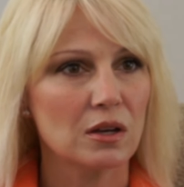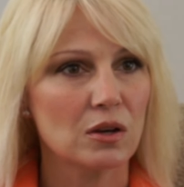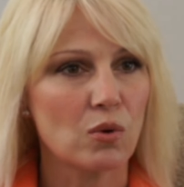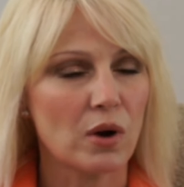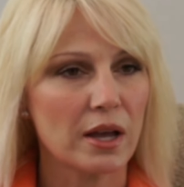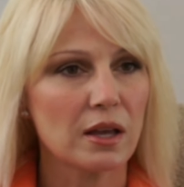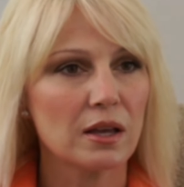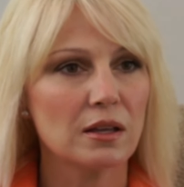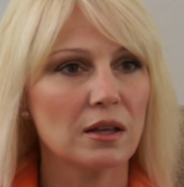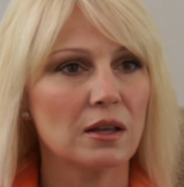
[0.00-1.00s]

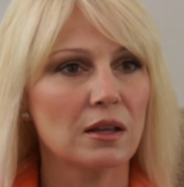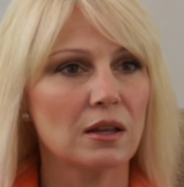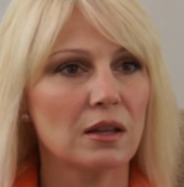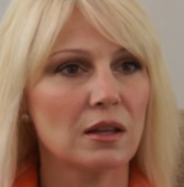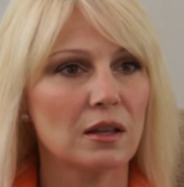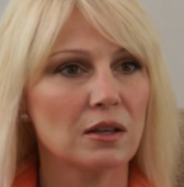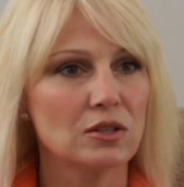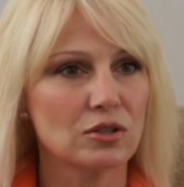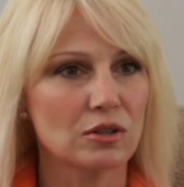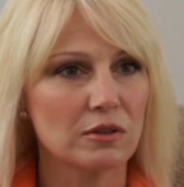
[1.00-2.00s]
quiet and
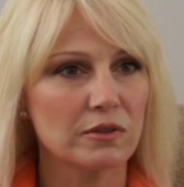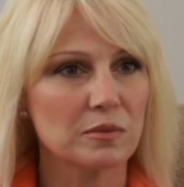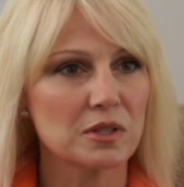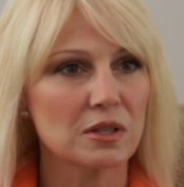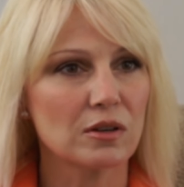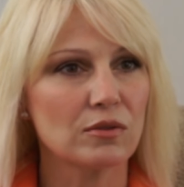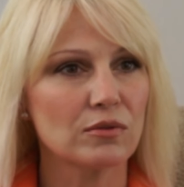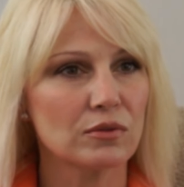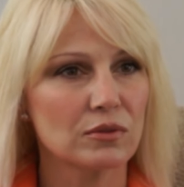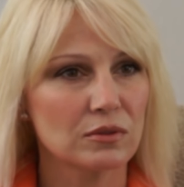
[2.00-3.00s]
unsure of himself.